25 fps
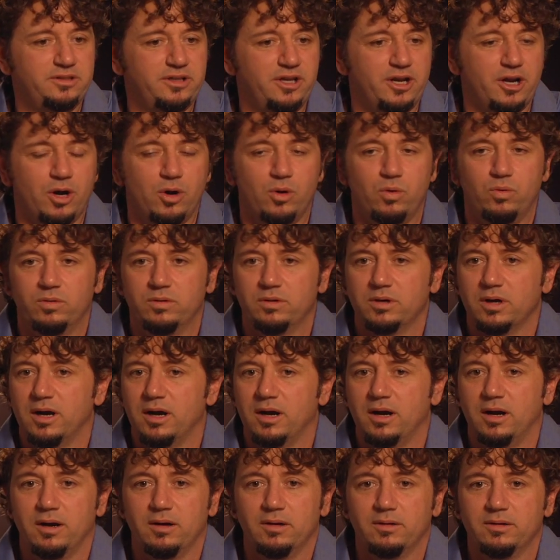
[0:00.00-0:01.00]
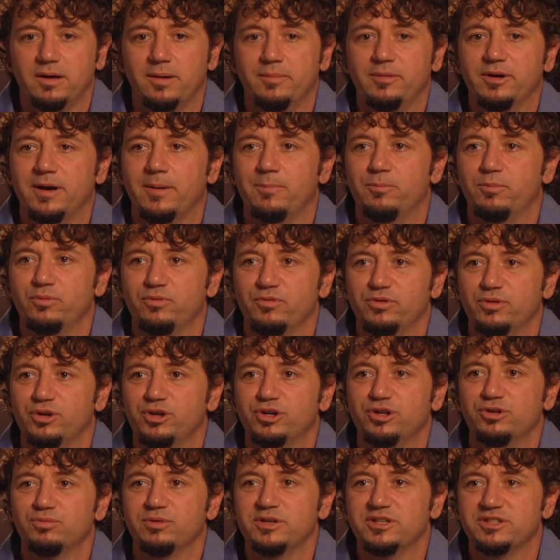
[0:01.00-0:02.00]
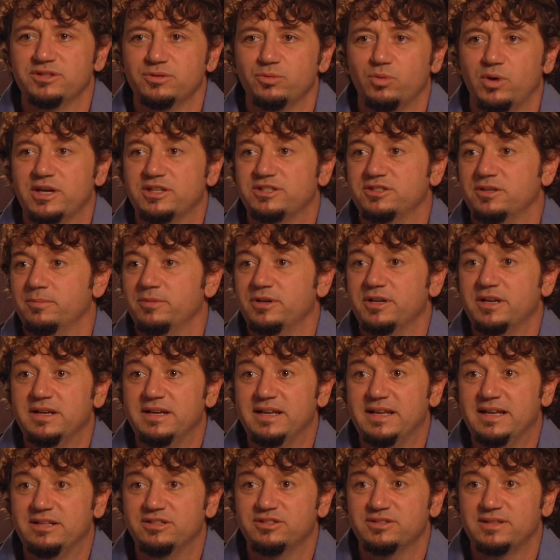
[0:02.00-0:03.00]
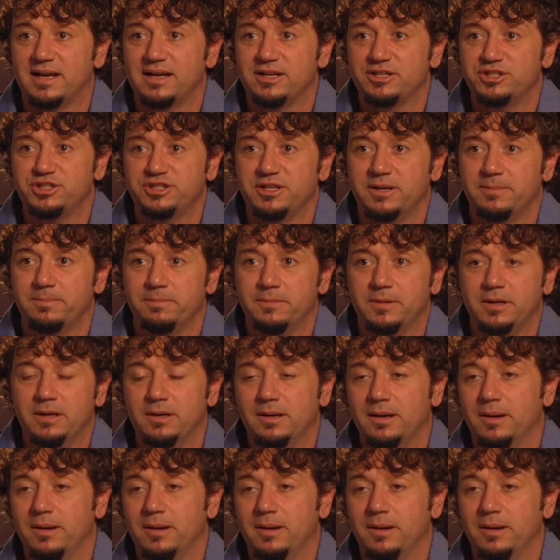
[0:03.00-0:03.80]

coming up with a good reason why somebody needs that ship.